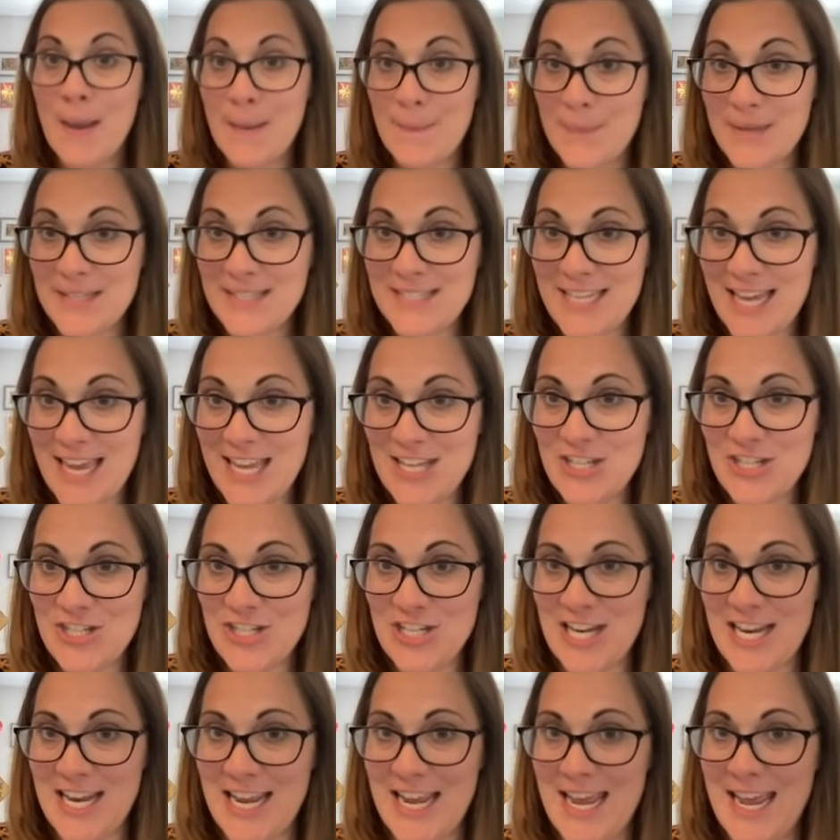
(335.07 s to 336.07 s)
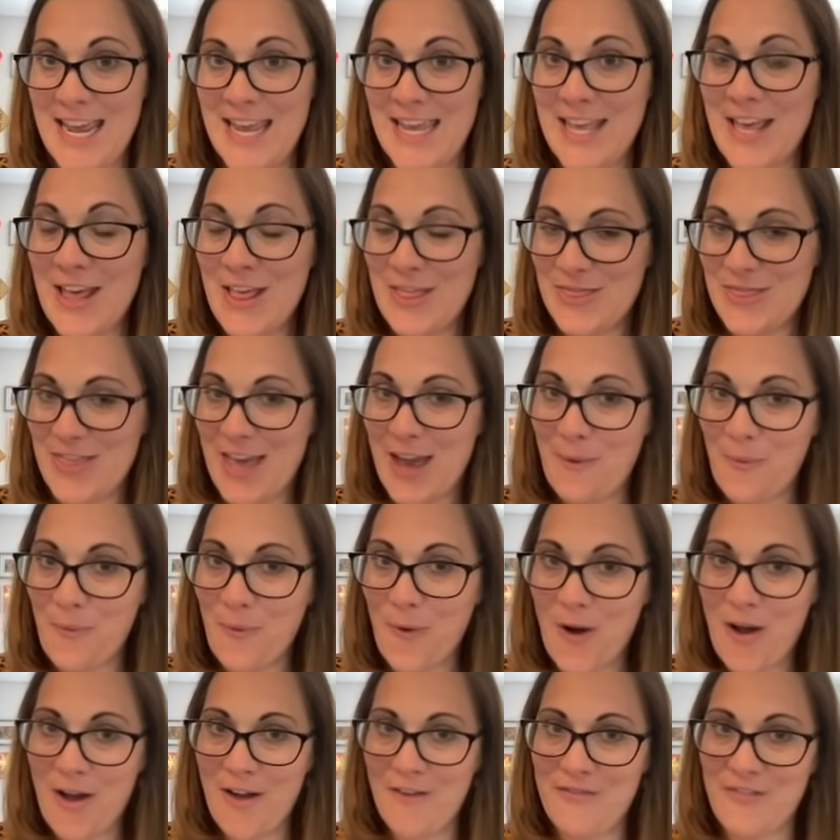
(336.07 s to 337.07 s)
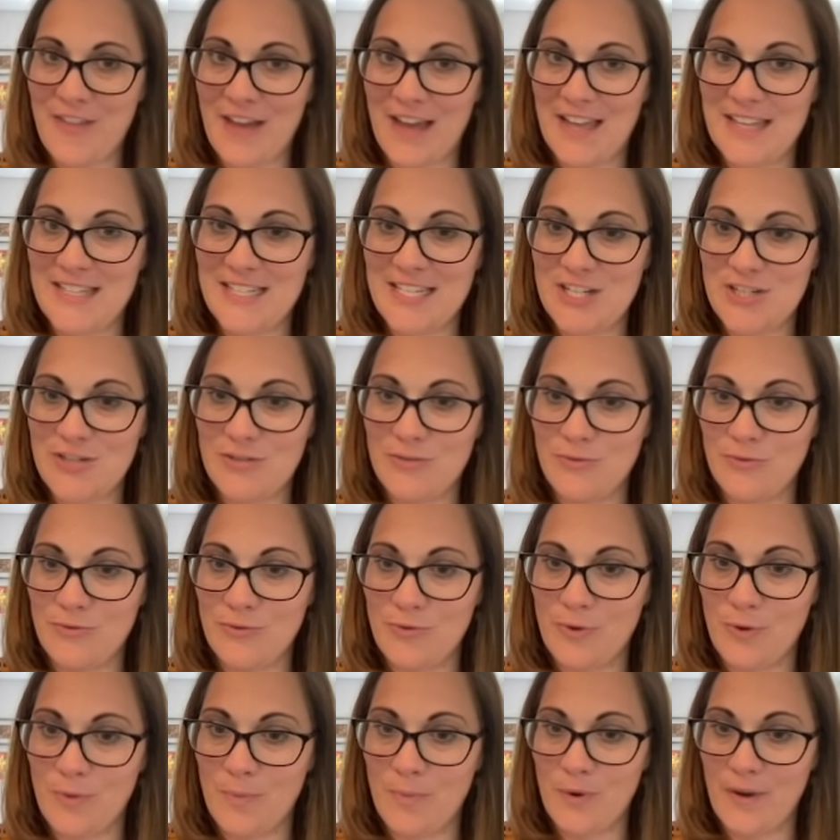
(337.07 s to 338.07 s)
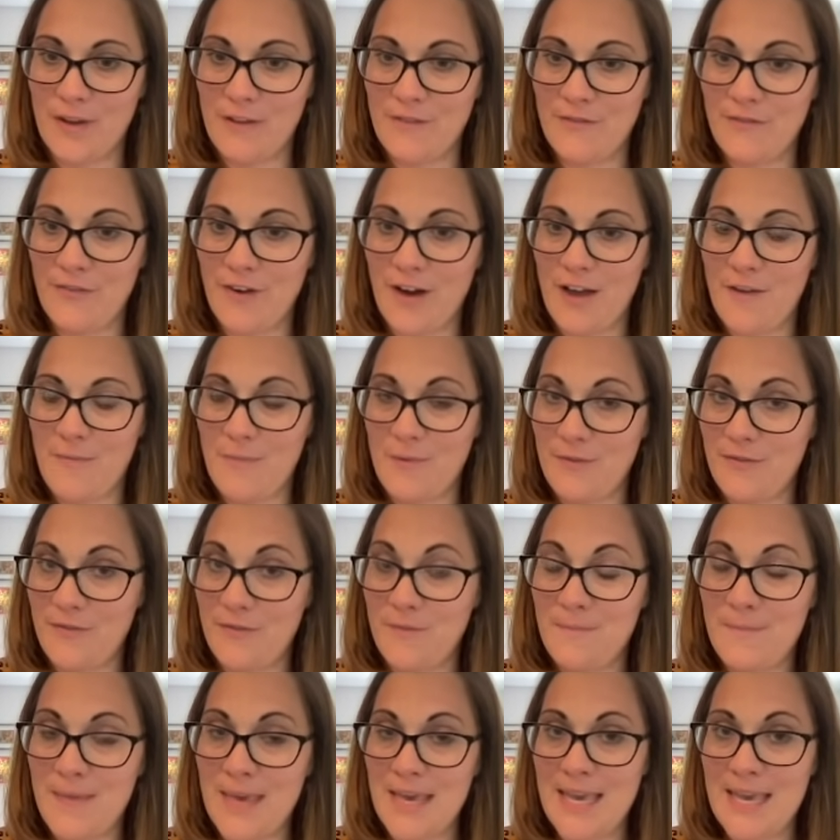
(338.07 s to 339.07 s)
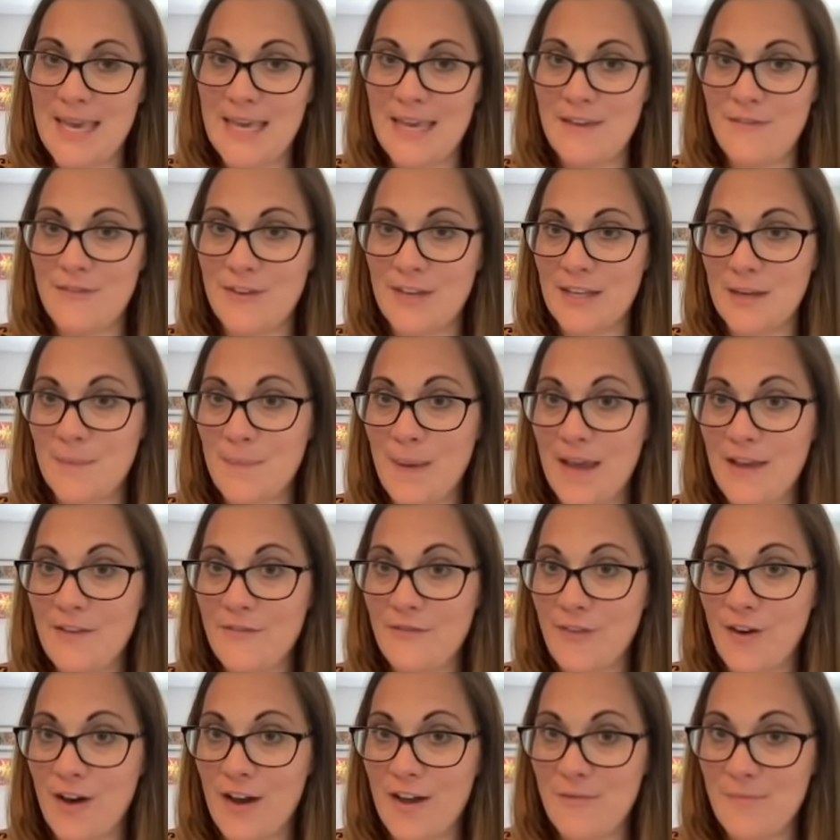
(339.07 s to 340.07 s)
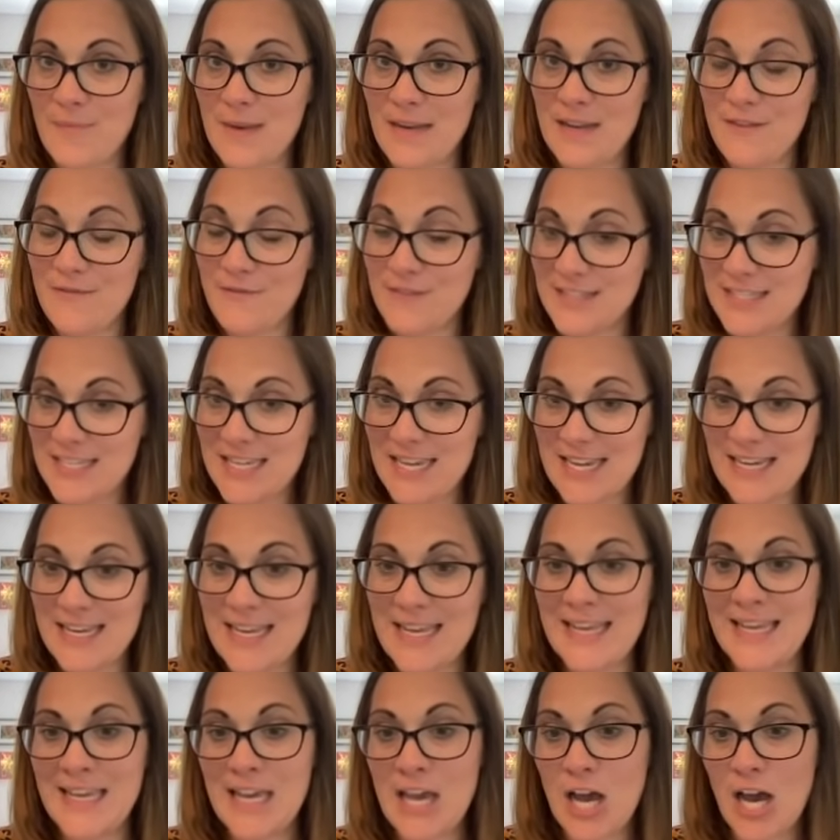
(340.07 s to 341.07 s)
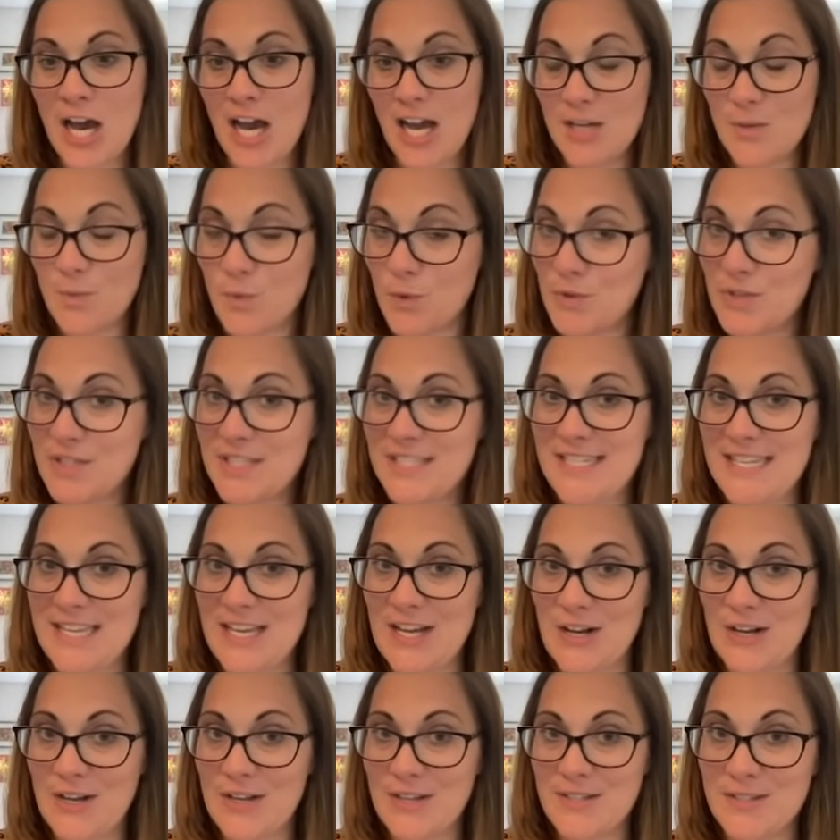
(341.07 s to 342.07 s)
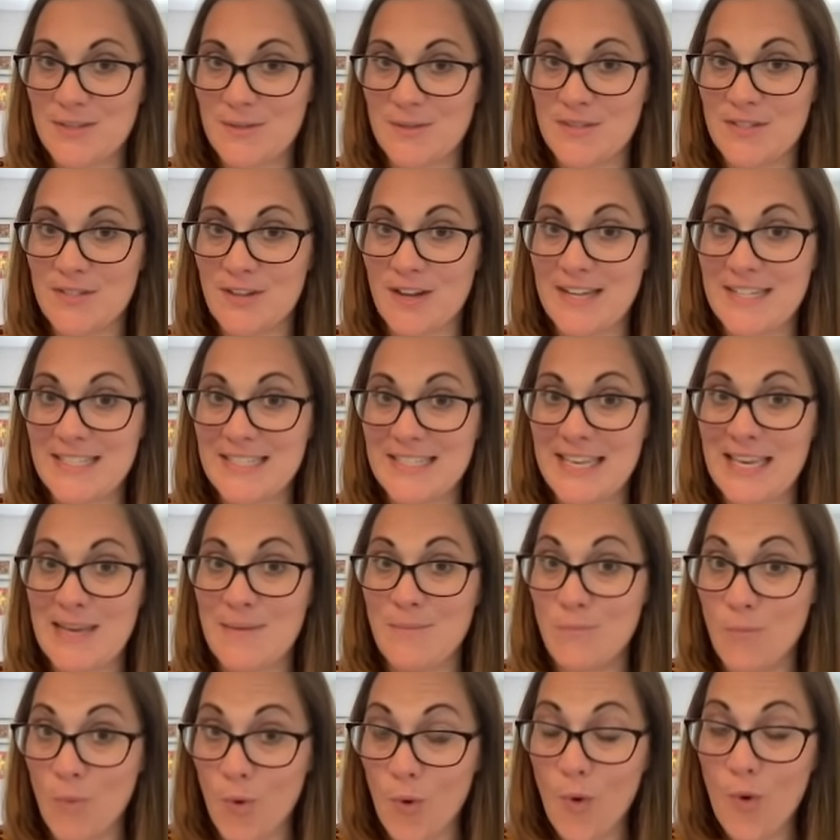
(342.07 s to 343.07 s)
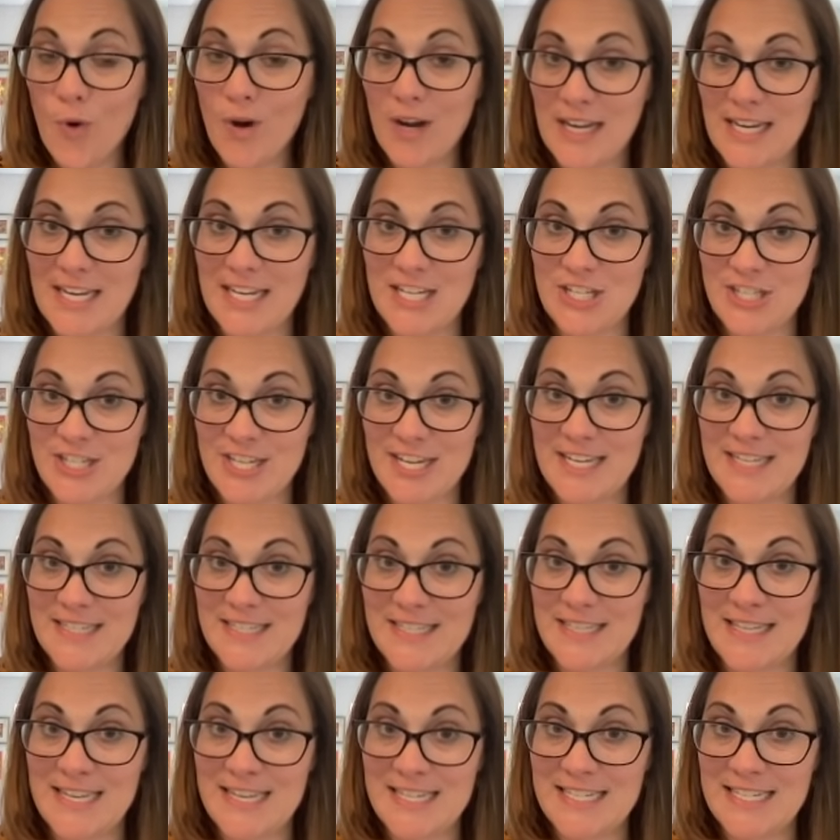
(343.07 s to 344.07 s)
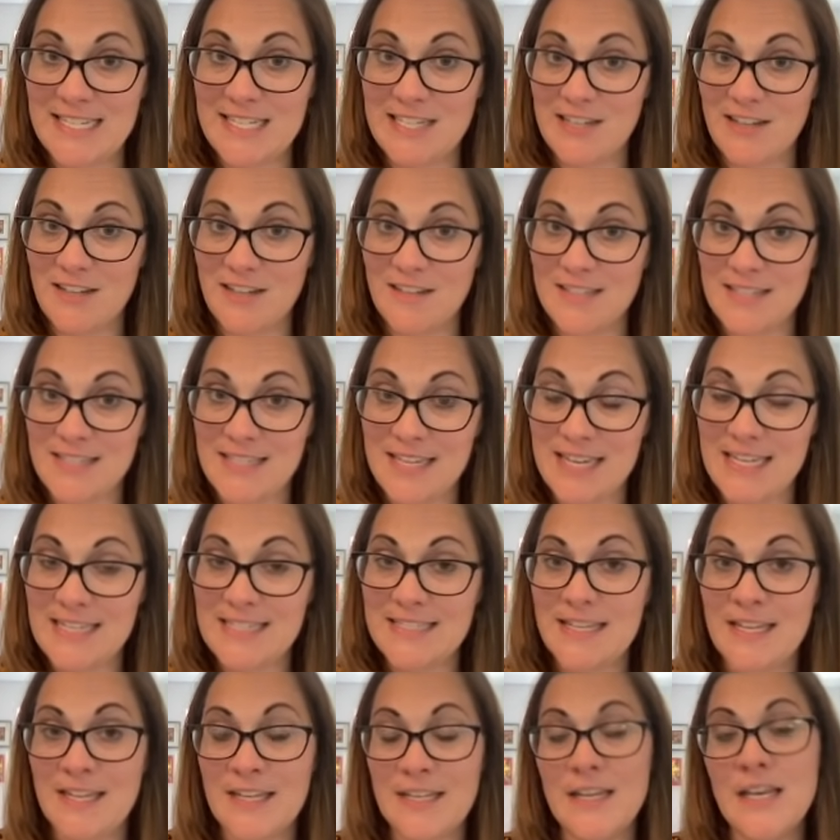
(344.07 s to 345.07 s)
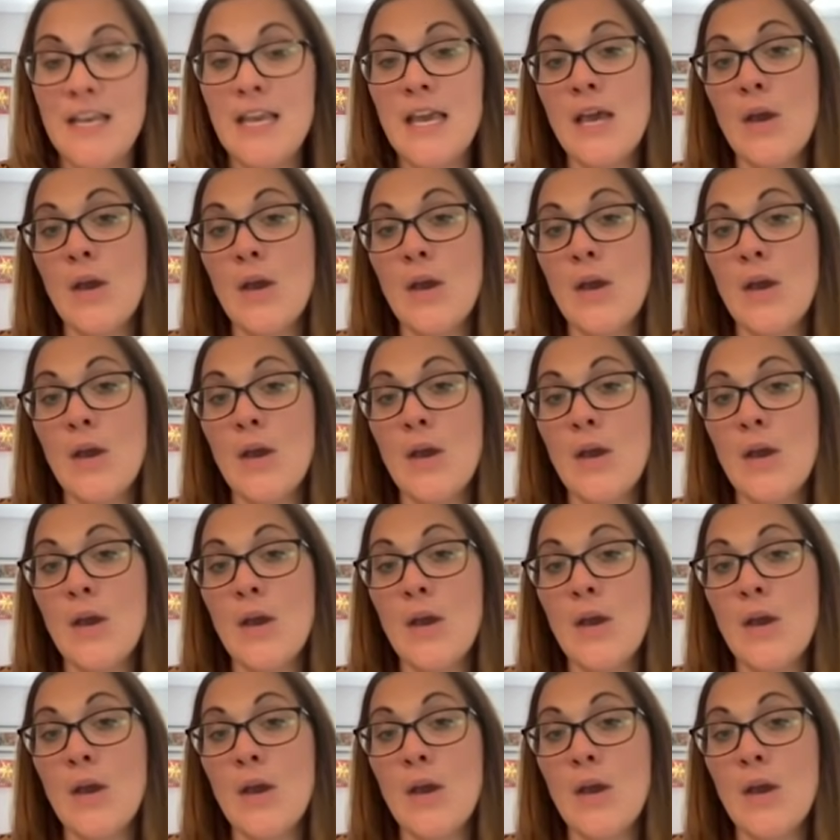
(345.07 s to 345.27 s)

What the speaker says: potentially they're worth that additional 0.5. But for me, if you're going to pay 5 million for Tierney, I'd want to see Arsenal starting to keep more clean sheets than they did last season.